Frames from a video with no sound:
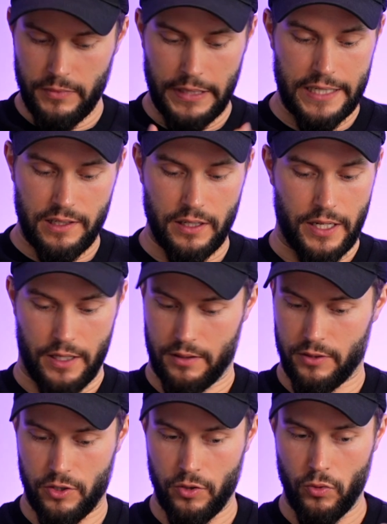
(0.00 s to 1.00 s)
Listening
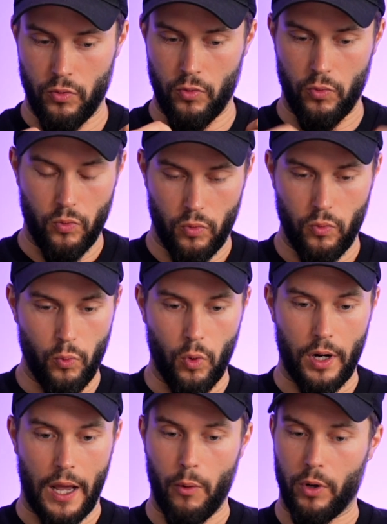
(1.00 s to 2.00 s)
to
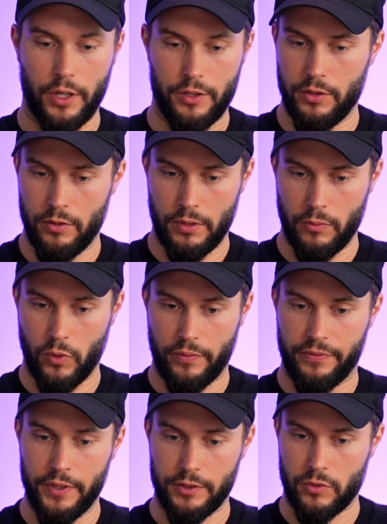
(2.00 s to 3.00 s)
what I want to do and what
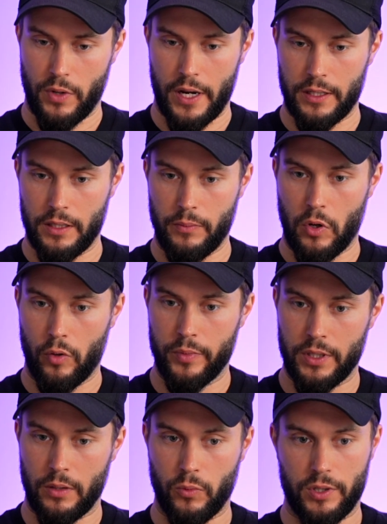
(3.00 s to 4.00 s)
feels right in the
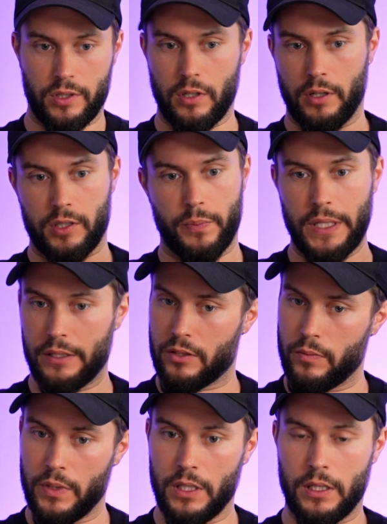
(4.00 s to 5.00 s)
moment and what song speaks
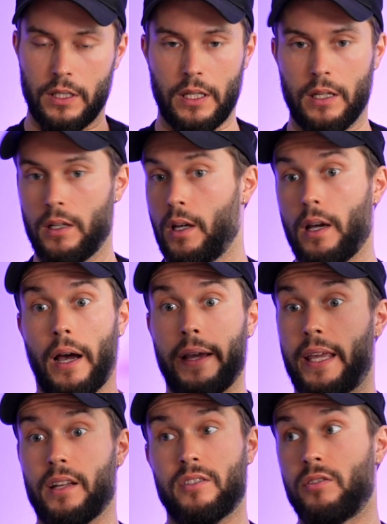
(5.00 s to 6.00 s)
to me, and then I
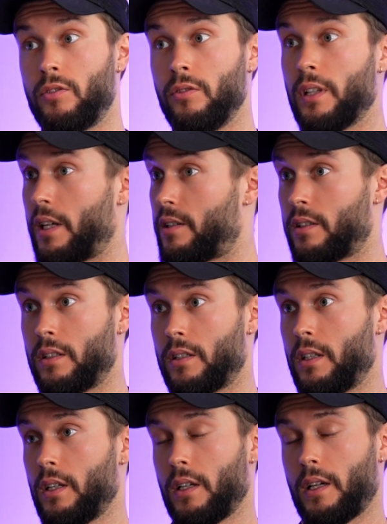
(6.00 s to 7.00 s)
get to do that shit.
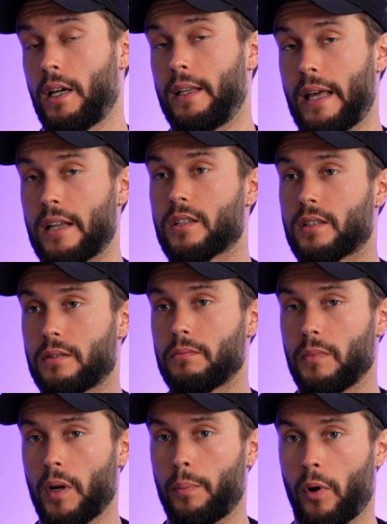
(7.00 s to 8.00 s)
And that's
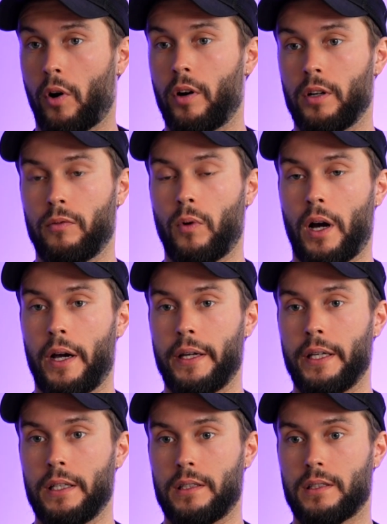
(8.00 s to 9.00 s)
a part of why
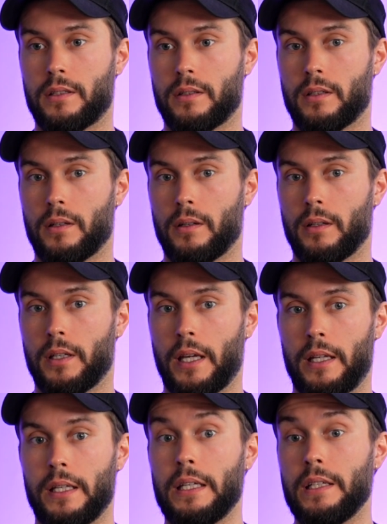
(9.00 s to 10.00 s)
it's
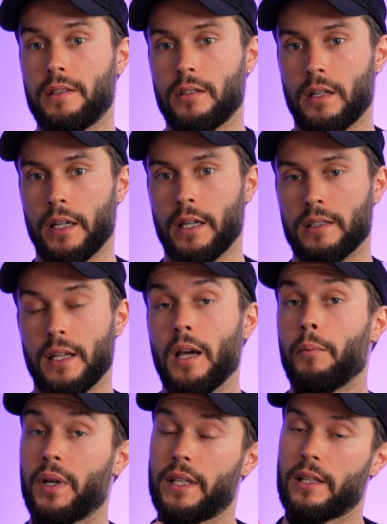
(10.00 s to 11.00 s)
getting easier, I guess.
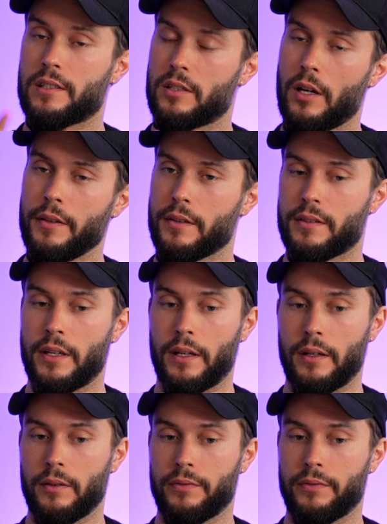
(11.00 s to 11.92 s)
But then there's another thing.